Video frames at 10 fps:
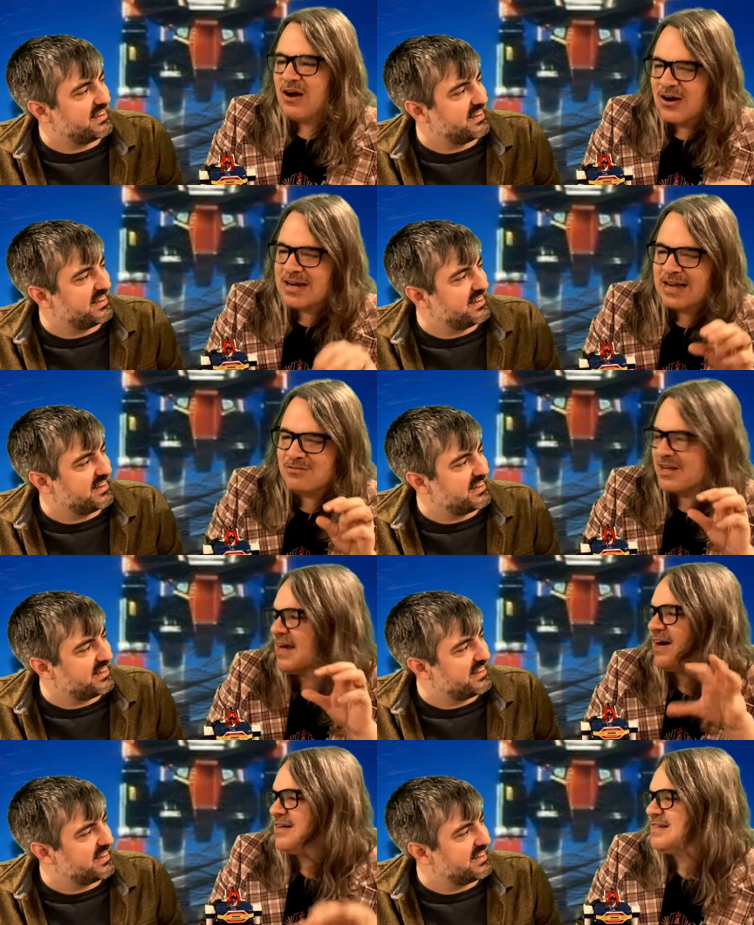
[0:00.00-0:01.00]
Speaker 1: are kind of like
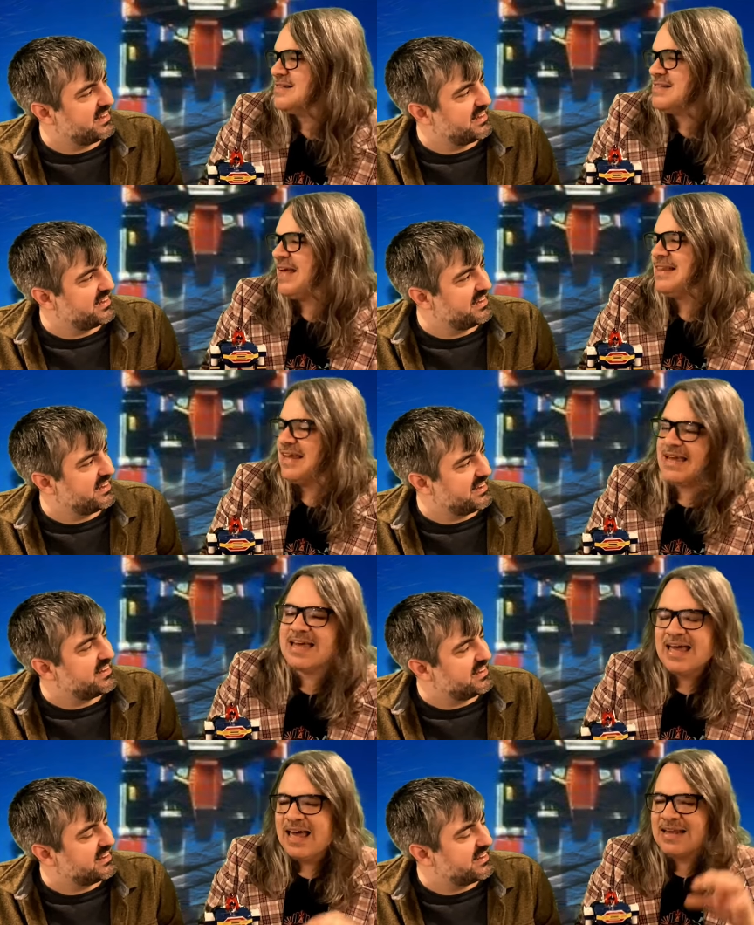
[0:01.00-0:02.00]
condescending
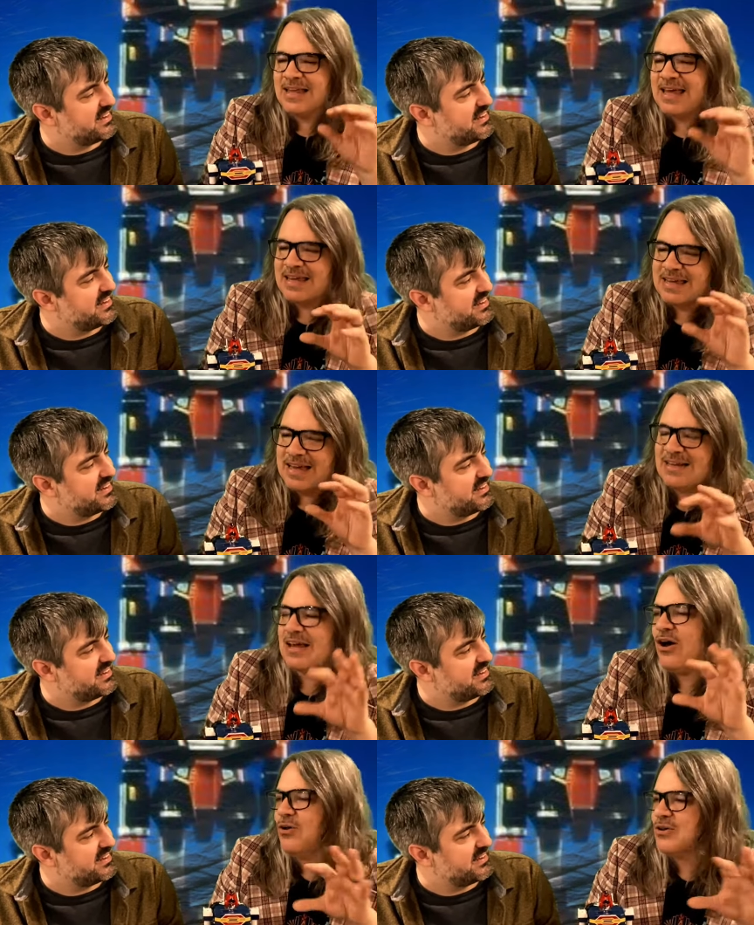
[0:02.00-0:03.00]
and like kind of like,
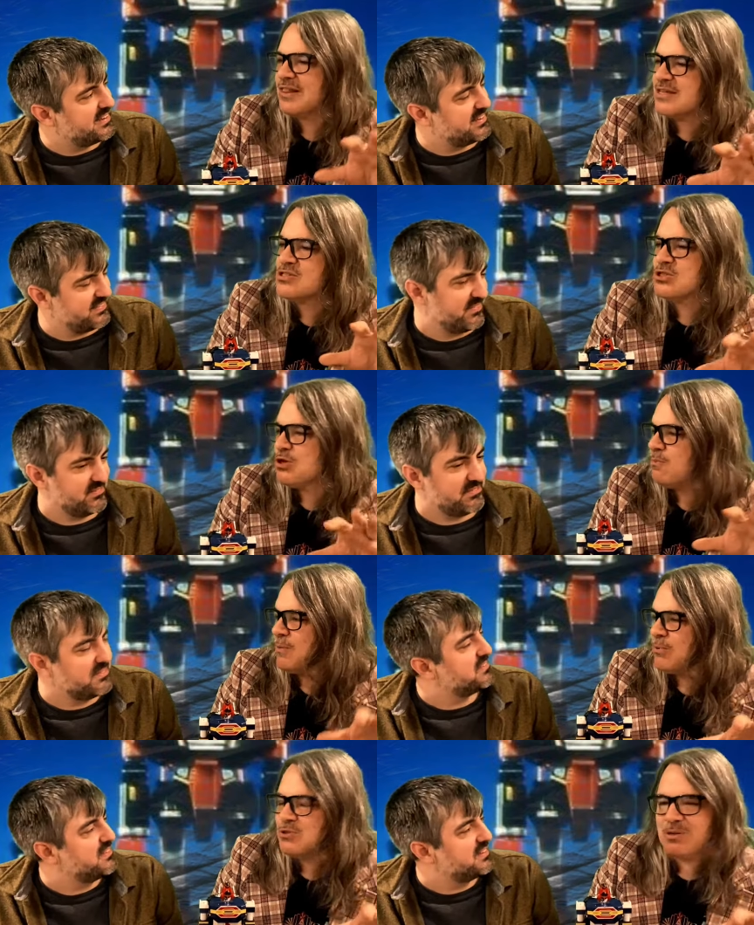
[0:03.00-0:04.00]
oh, look at this stupid
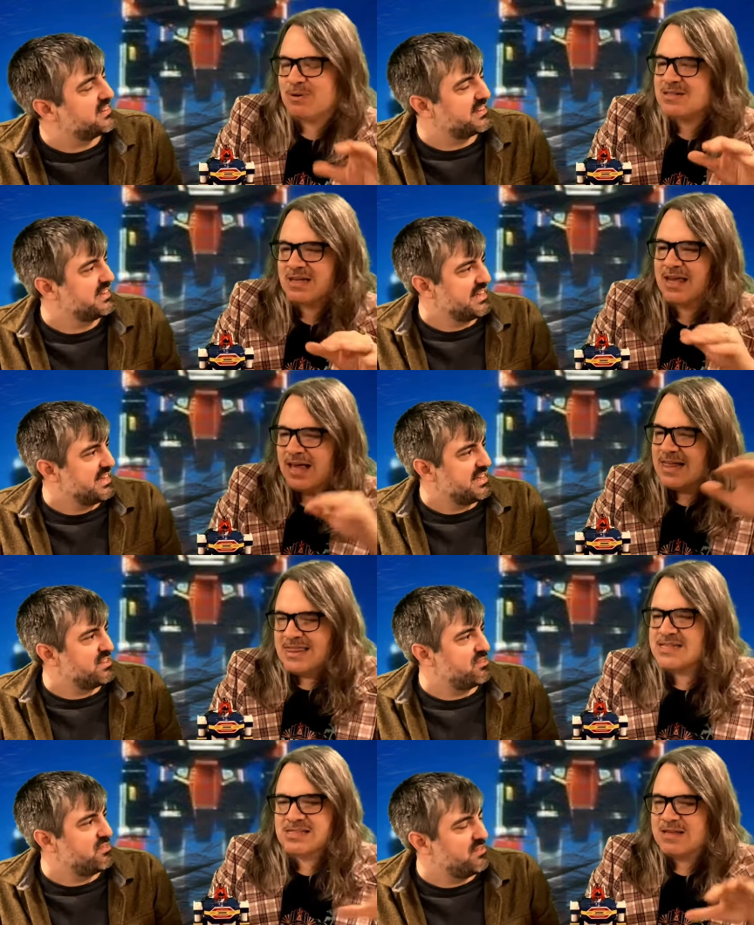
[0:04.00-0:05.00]
bullshit, but it's like
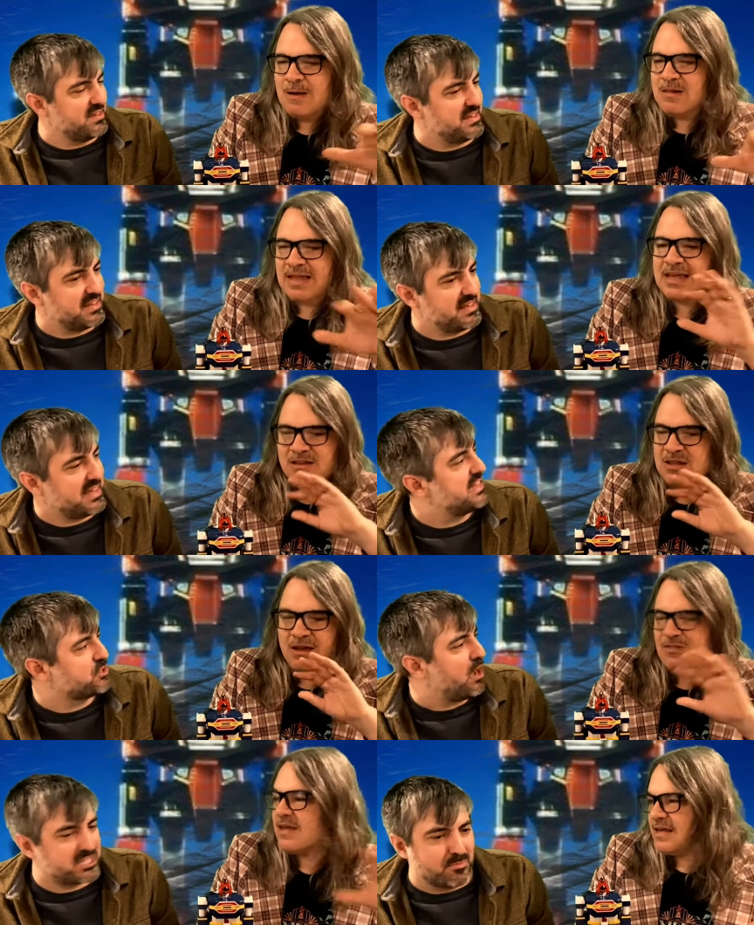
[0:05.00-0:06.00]
this like
Speaker 2: it's
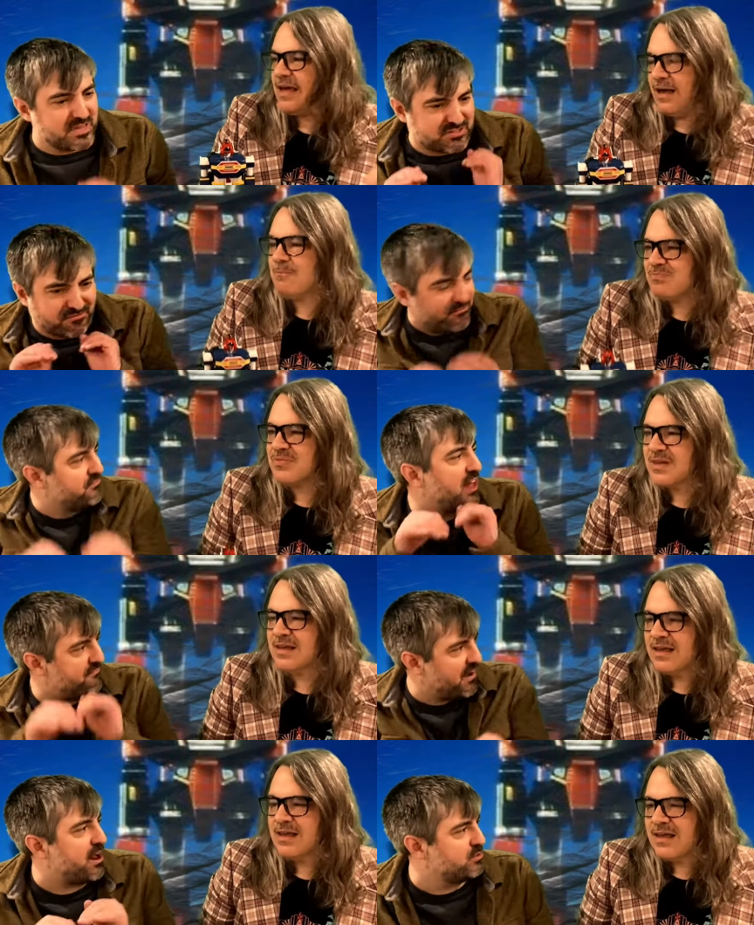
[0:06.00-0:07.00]
awesome. This yeah.
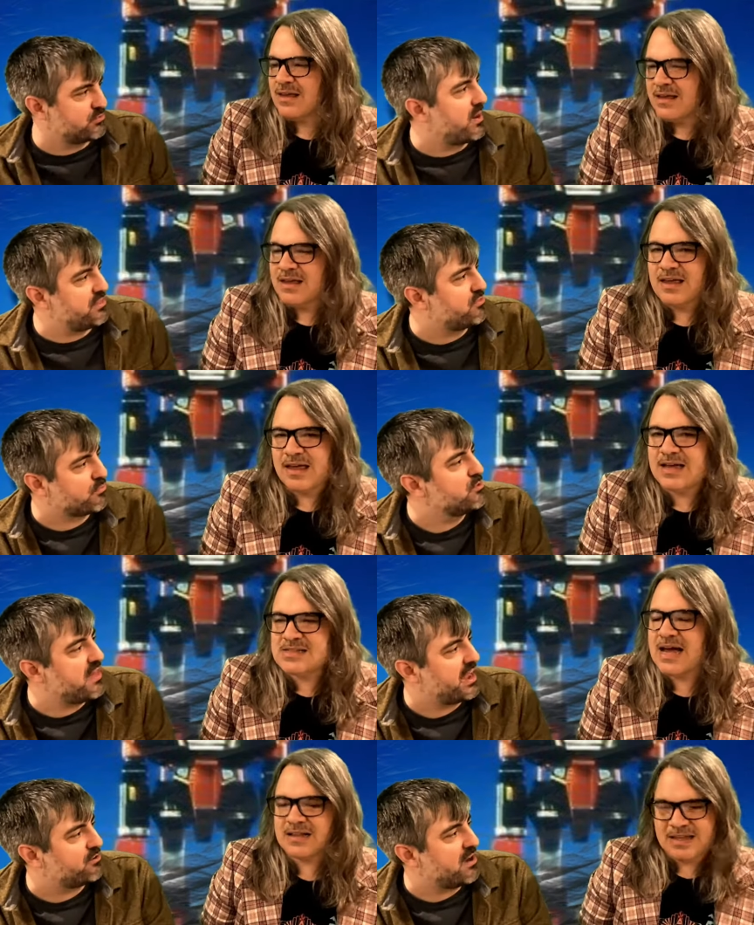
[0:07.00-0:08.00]
fires right
Speaker 1: through
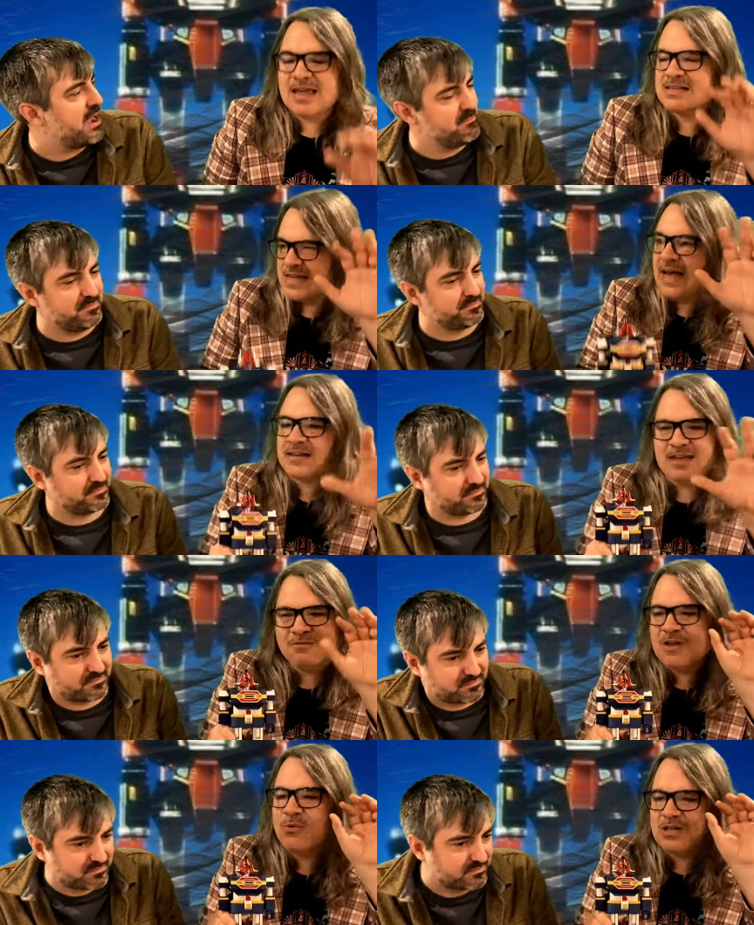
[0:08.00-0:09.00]
exactly that crap. exactly if
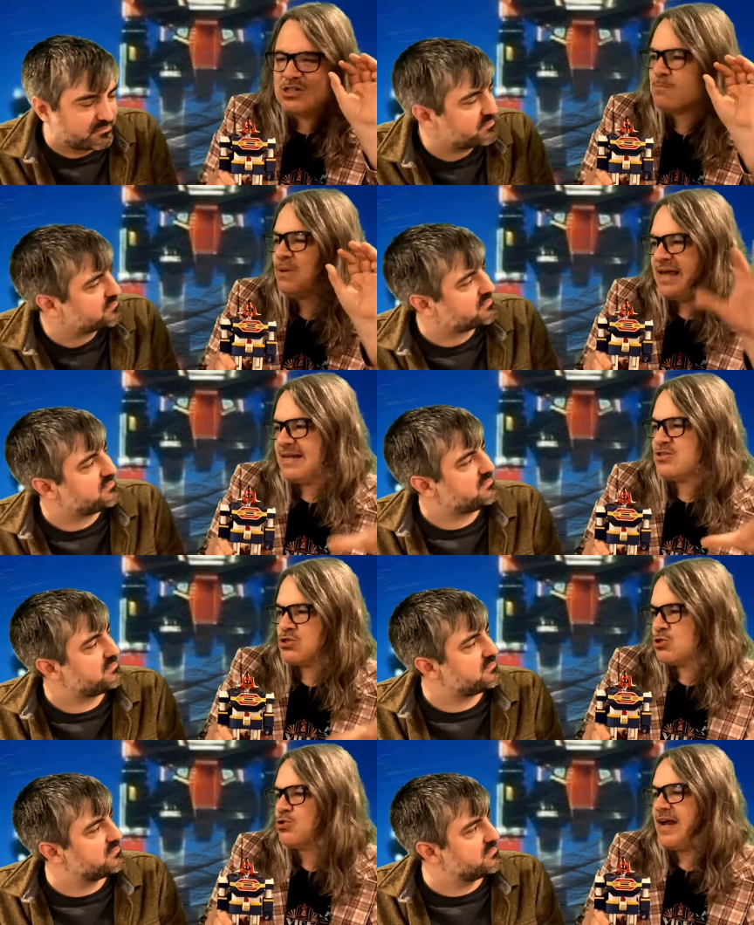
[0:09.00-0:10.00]
they would have just played it
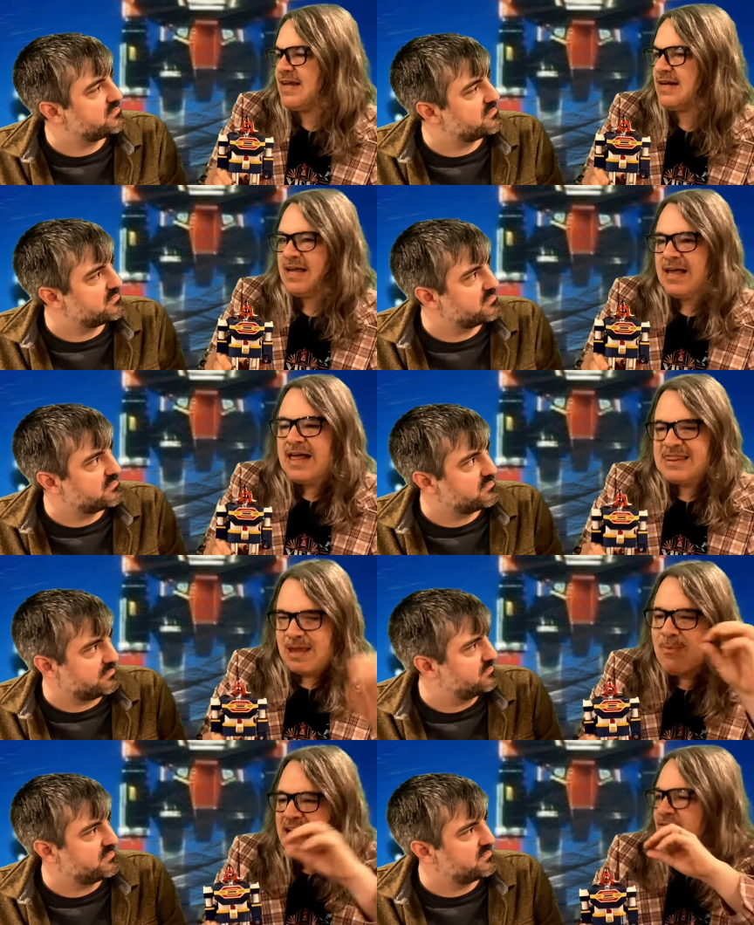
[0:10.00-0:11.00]
straight, they
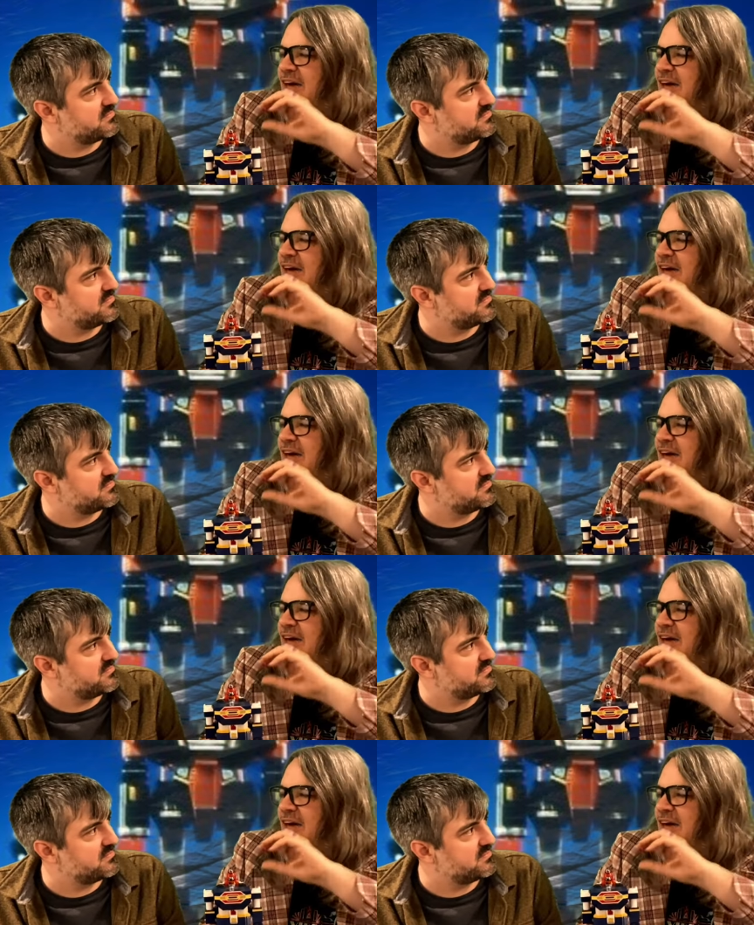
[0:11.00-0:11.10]
might have